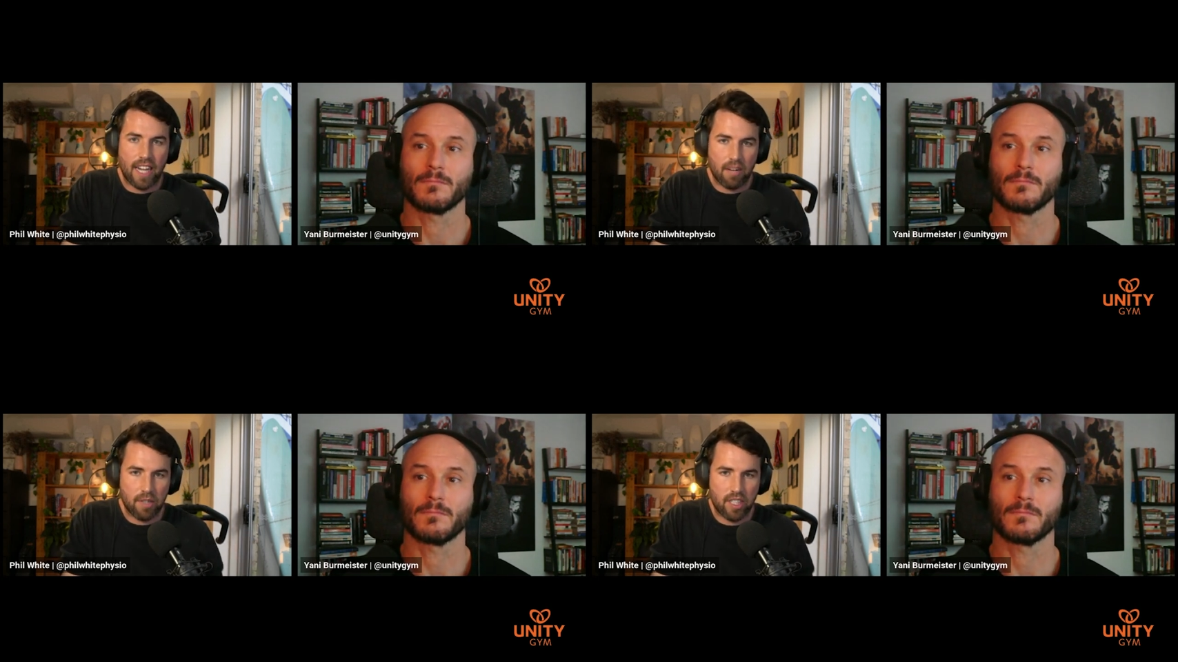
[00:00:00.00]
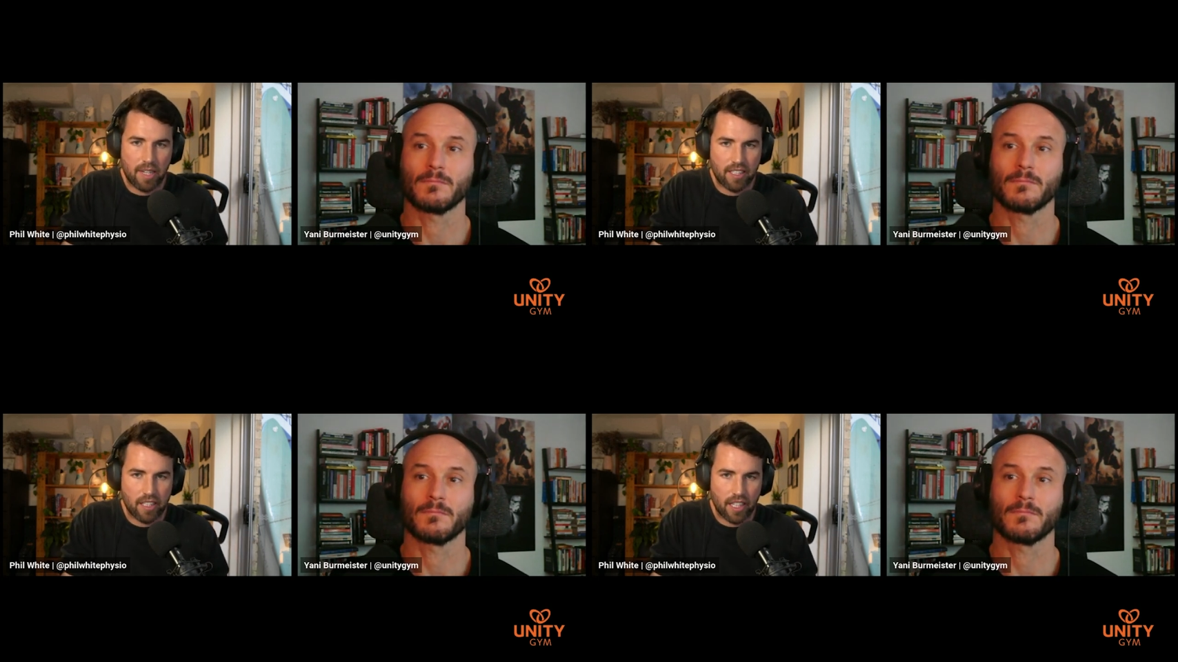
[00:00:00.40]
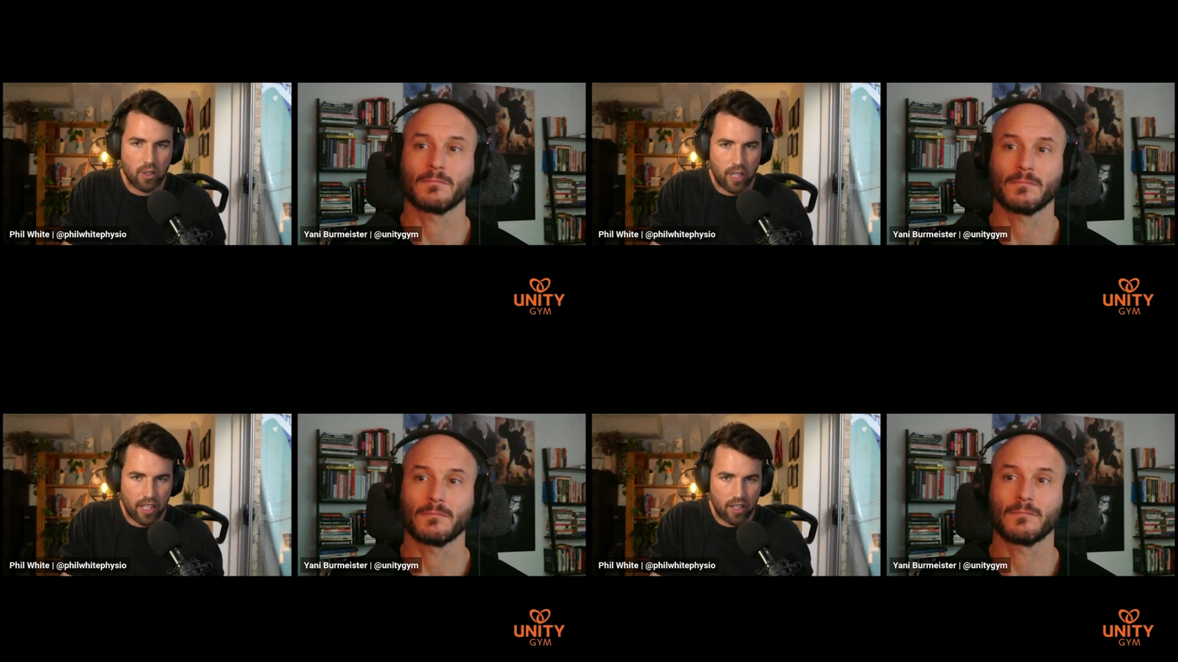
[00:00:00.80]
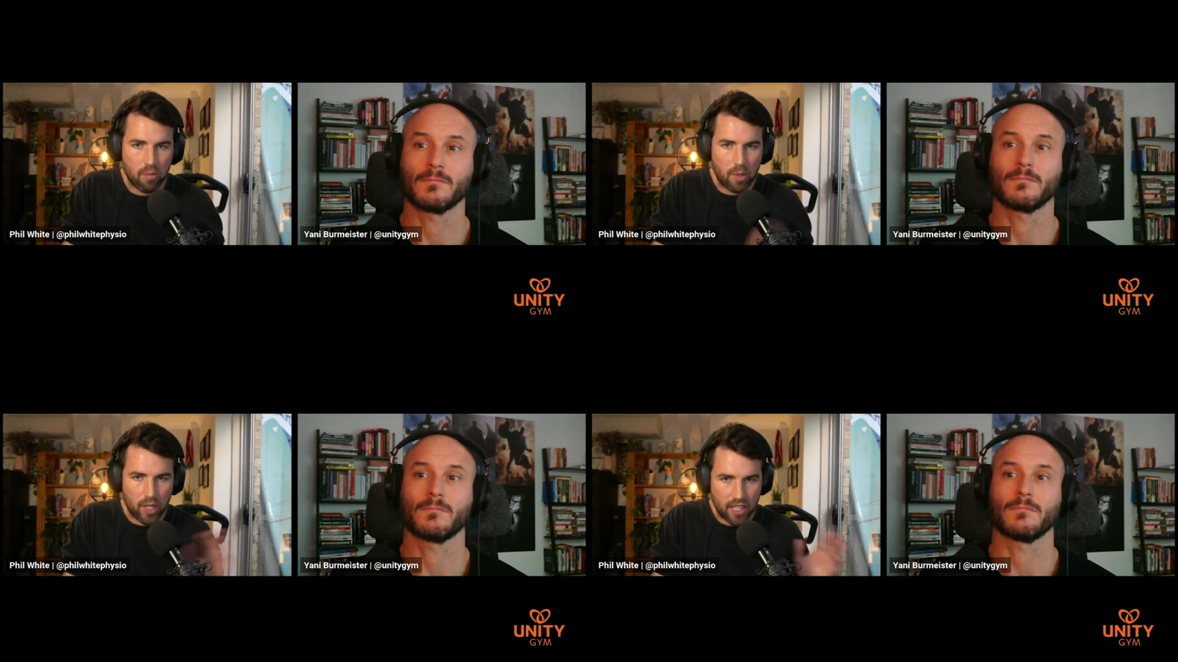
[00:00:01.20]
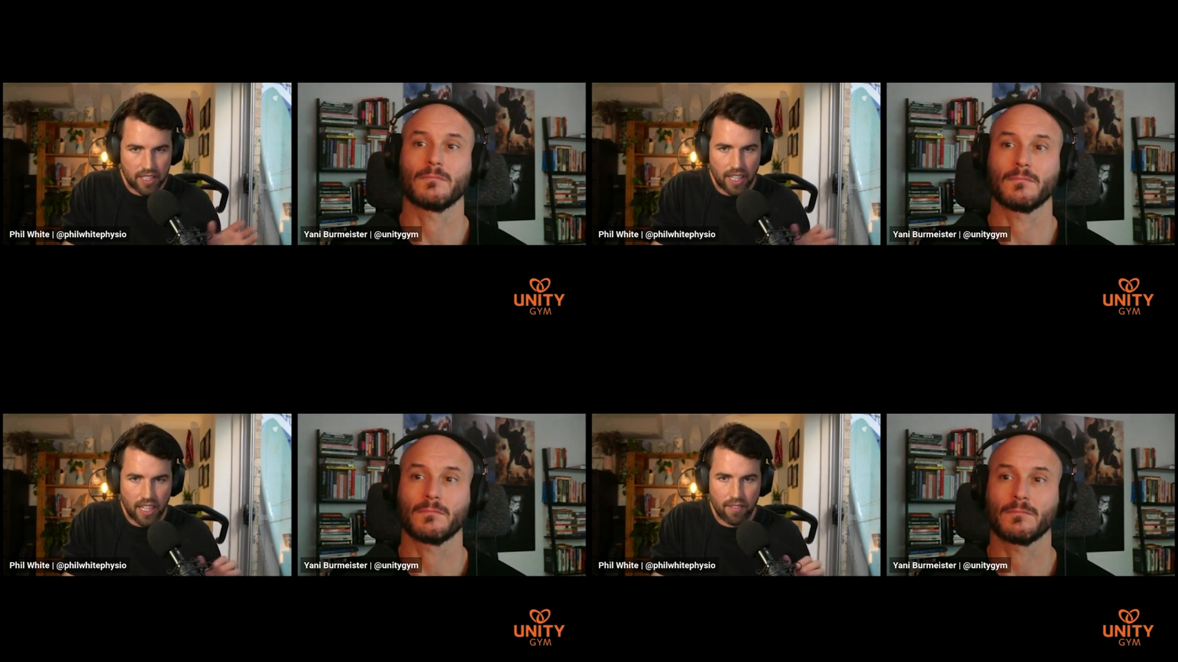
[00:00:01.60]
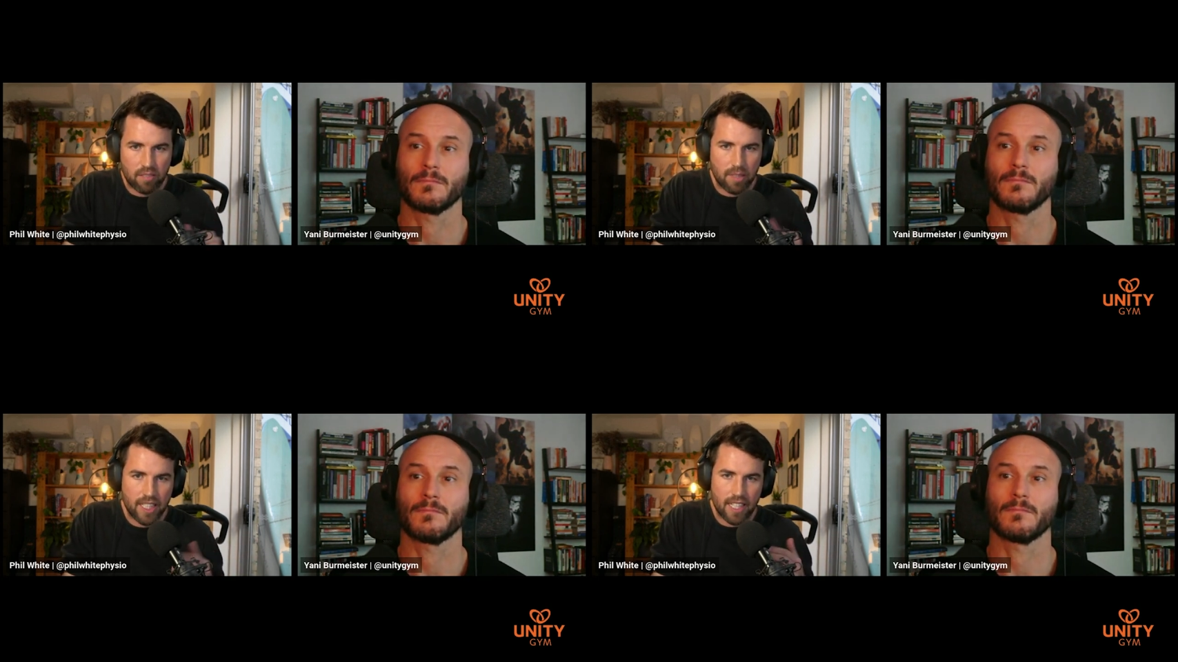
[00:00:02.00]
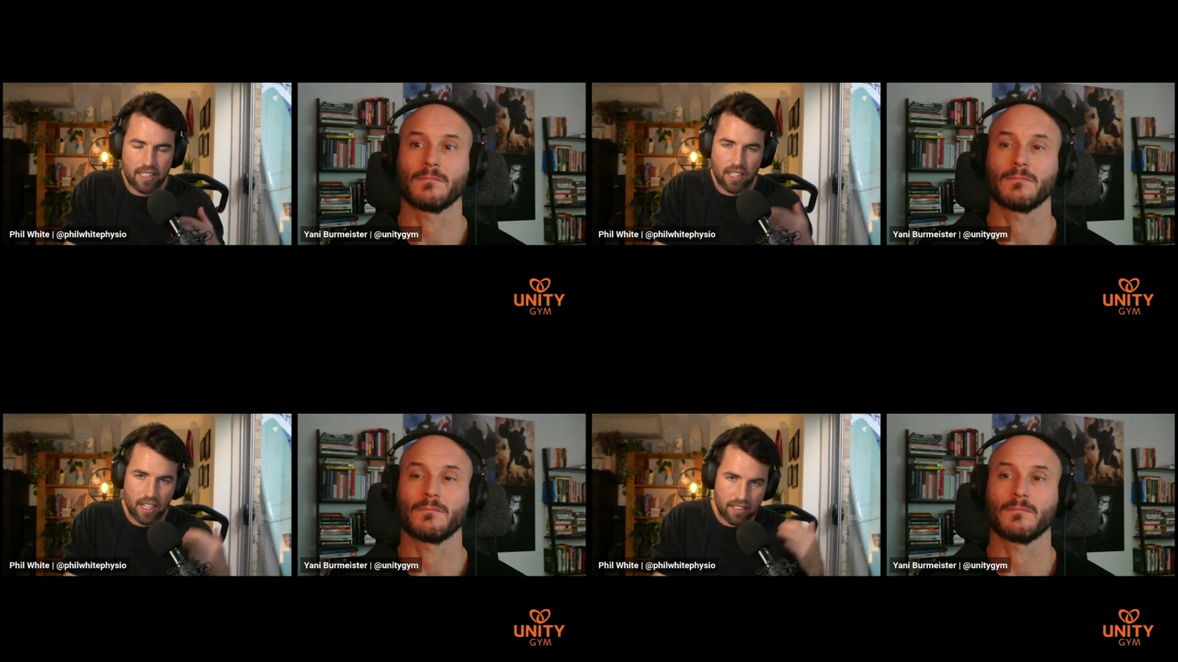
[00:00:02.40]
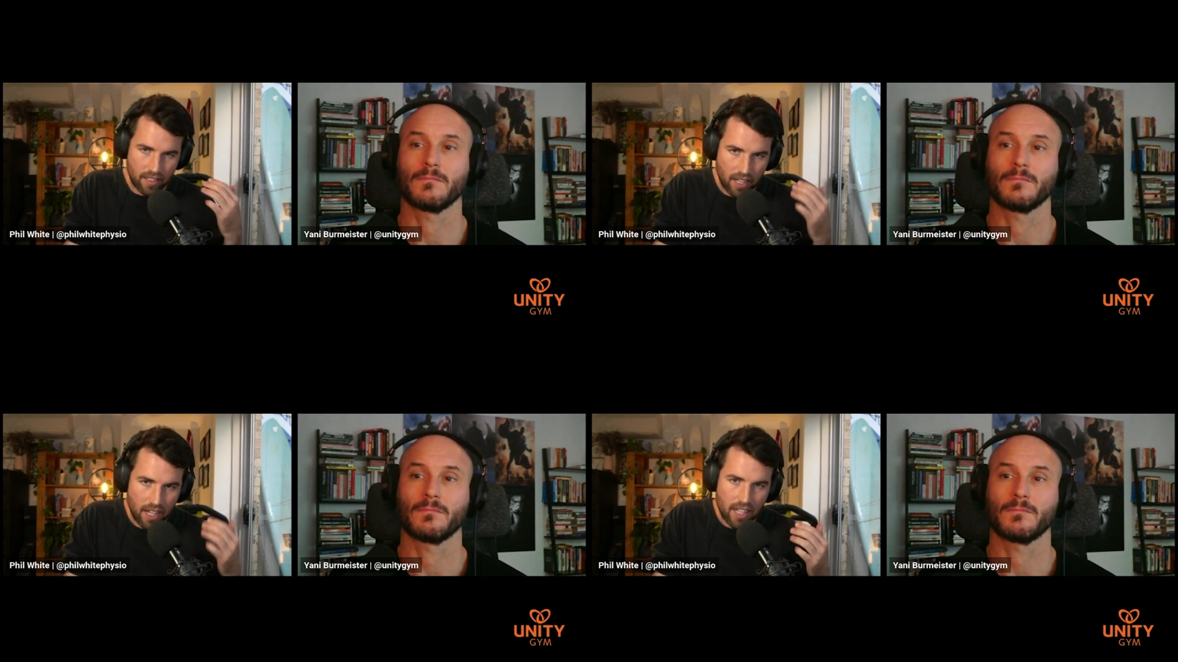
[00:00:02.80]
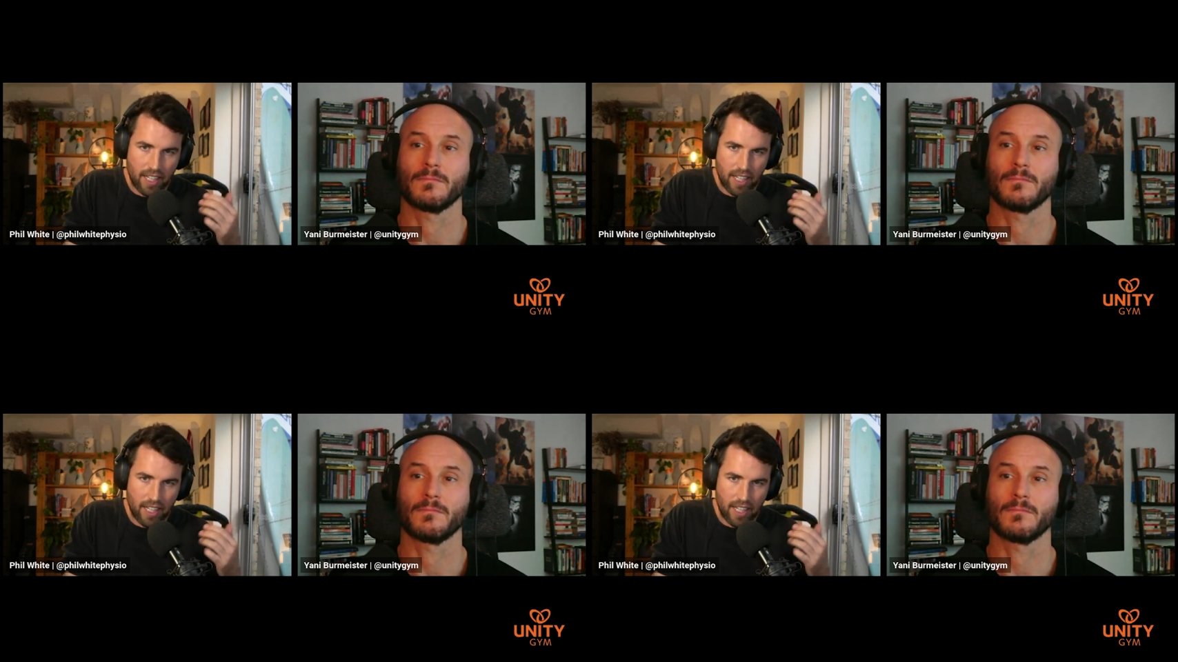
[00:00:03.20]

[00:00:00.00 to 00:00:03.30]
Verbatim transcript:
Speaker 1: which is basically like looking at the whole body, seeing if it's metastasized and like